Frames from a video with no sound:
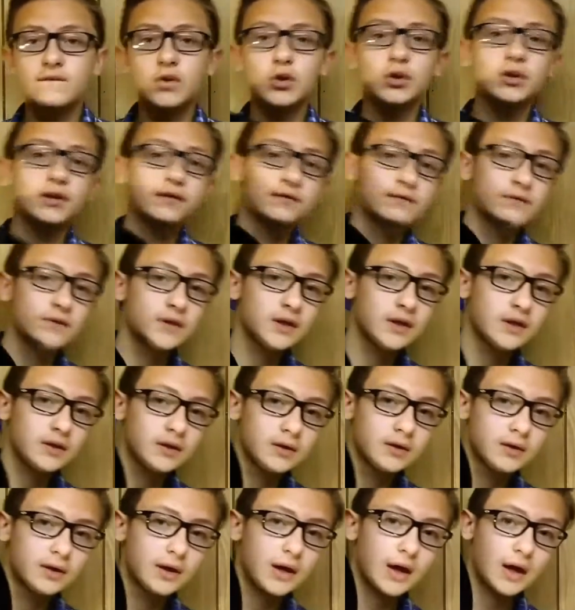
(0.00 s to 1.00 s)

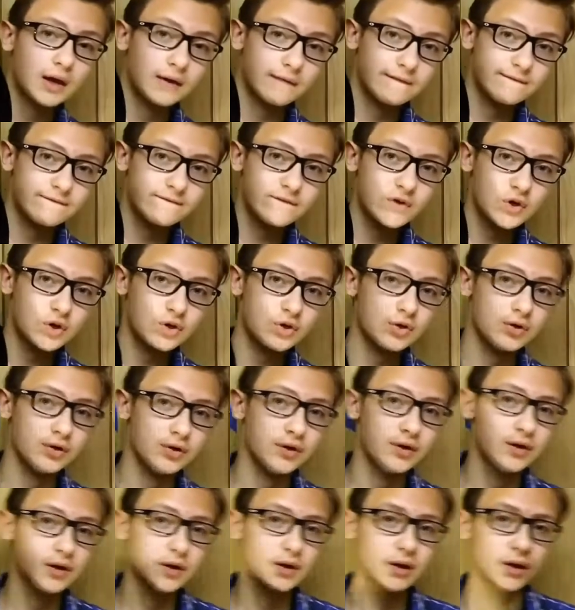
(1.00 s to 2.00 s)
33 and a
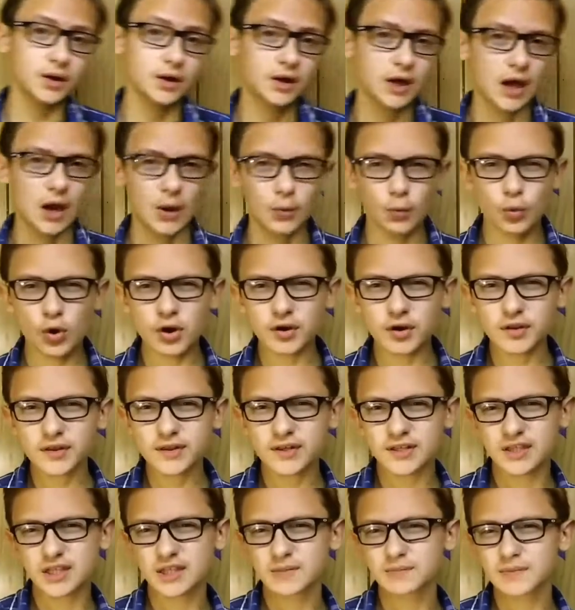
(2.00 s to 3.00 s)
third. And where
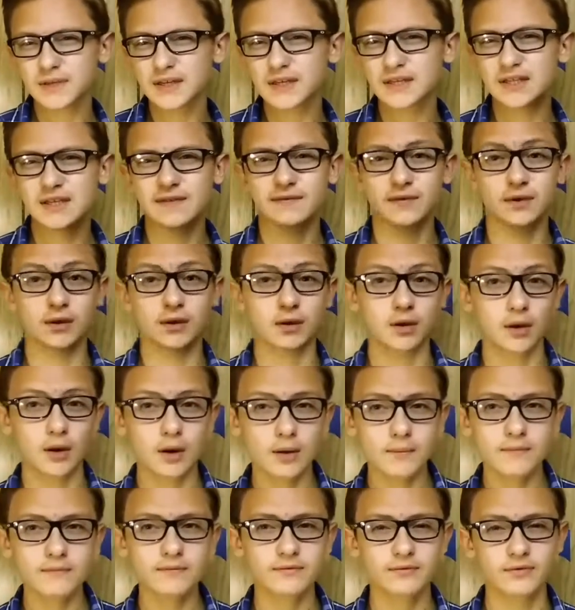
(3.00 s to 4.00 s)
do these speeds even
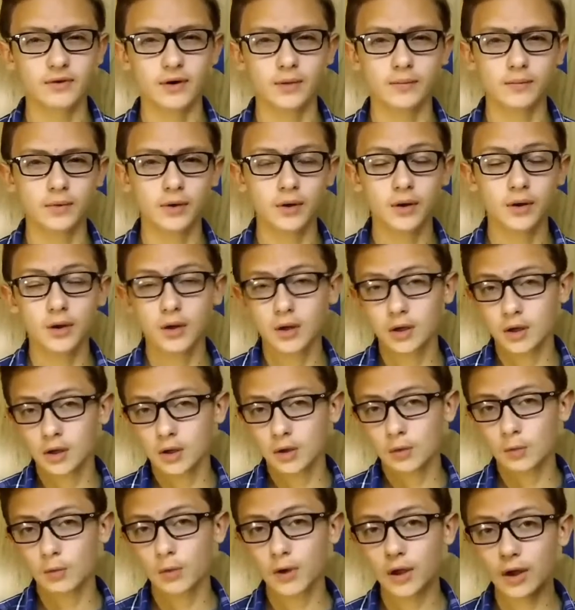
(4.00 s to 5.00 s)
come from?
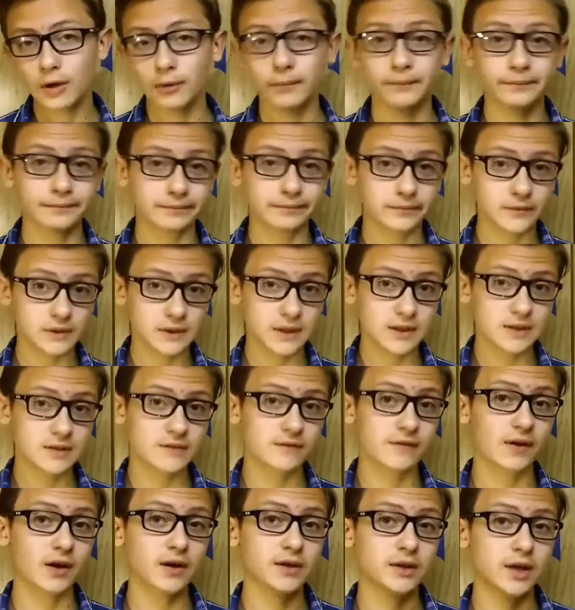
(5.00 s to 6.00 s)
Well,
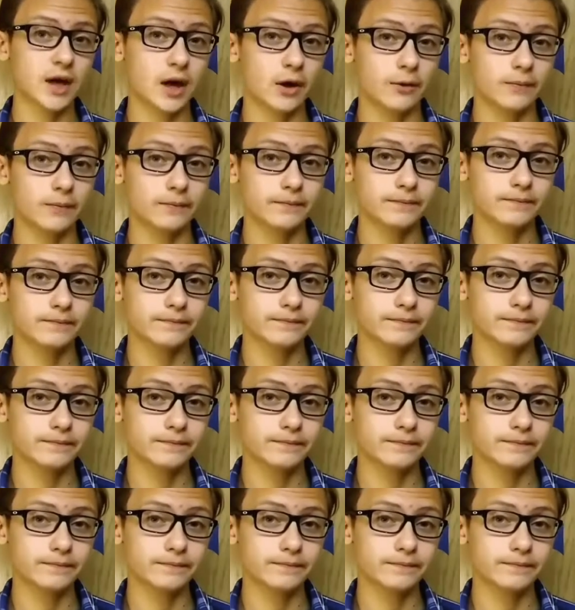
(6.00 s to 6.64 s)
let's find out.